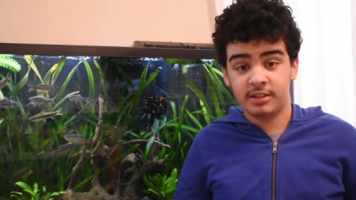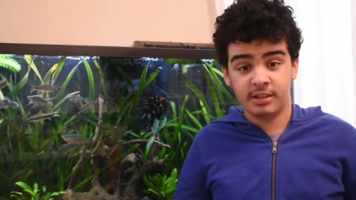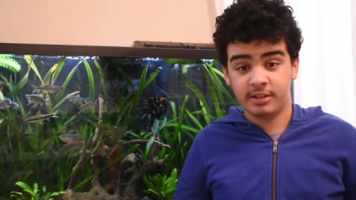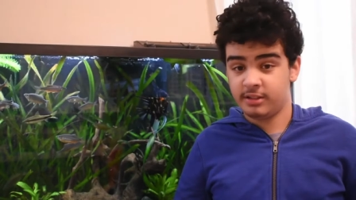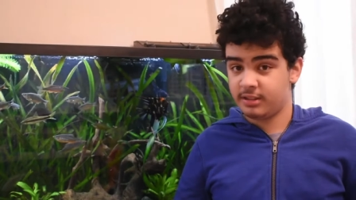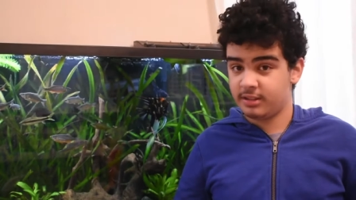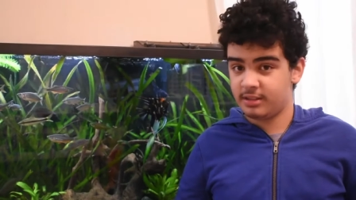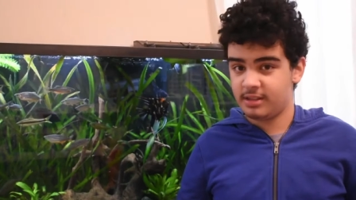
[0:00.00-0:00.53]
This
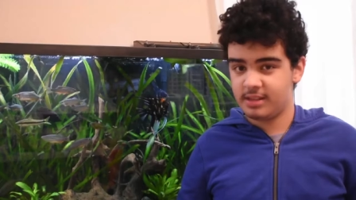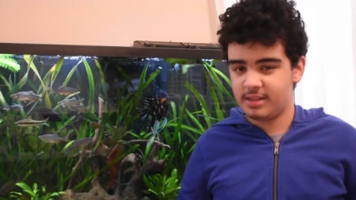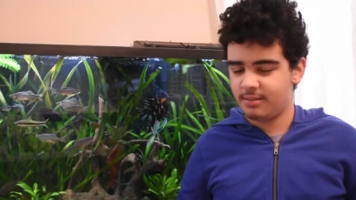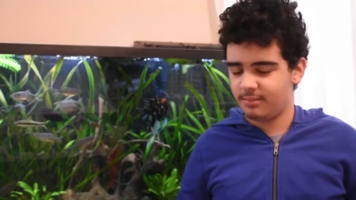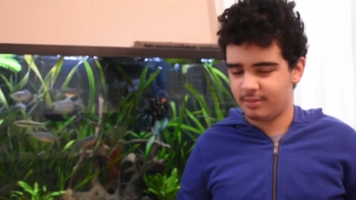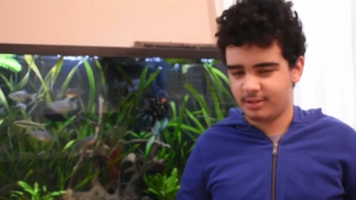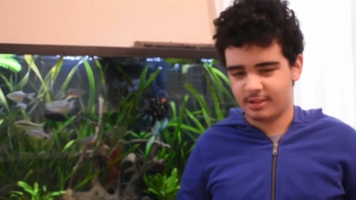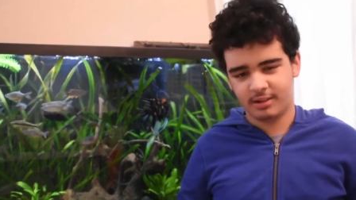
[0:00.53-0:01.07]
looks
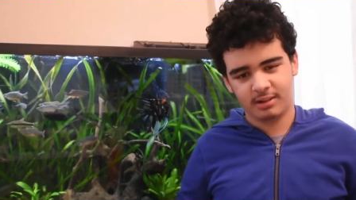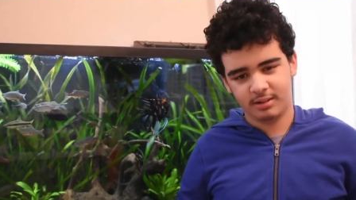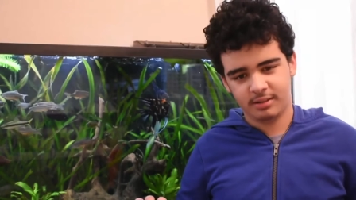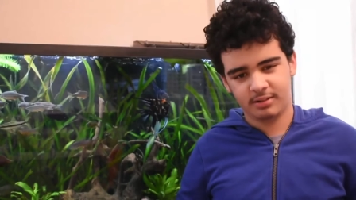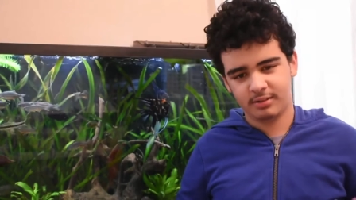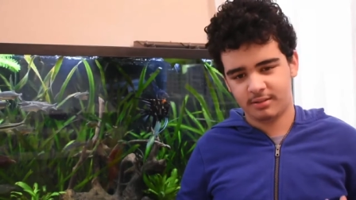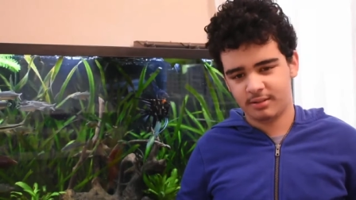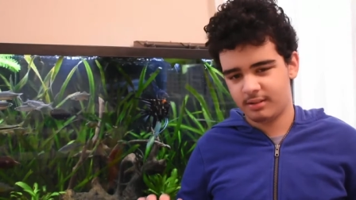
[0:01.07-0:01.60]
similar
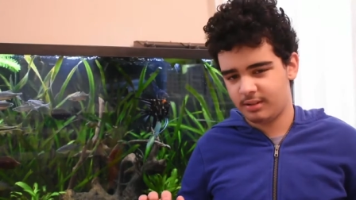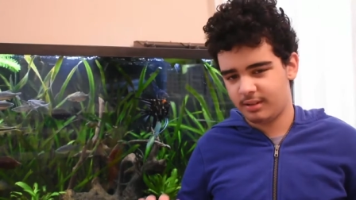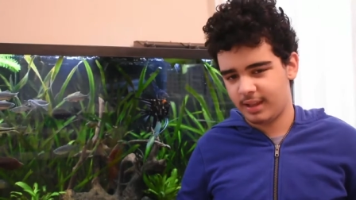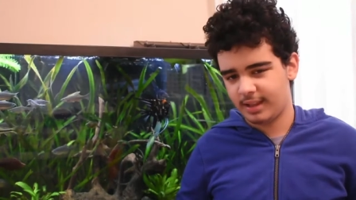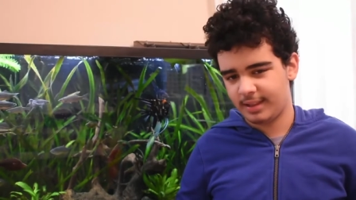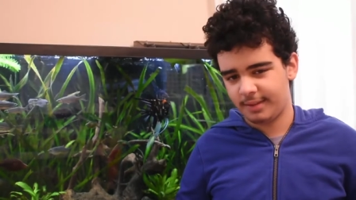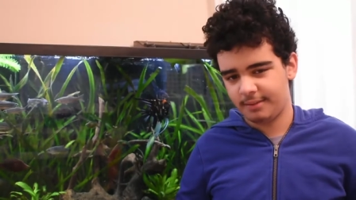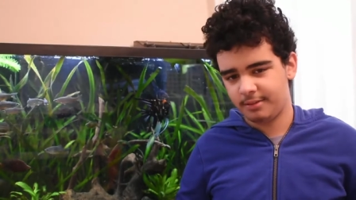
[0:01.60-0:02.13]
in
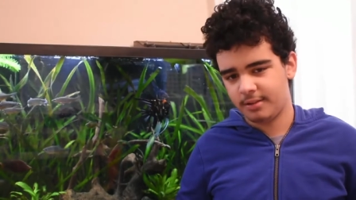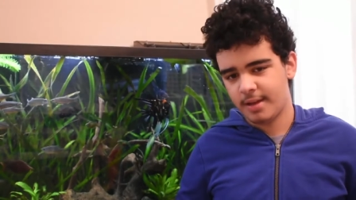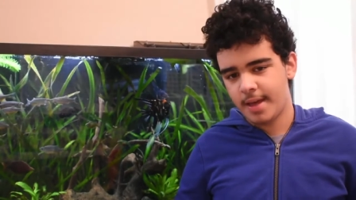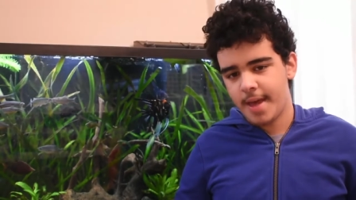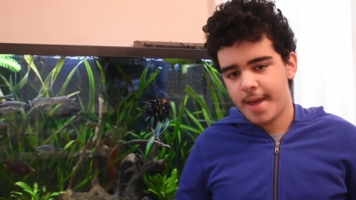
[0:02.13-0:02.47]
that level.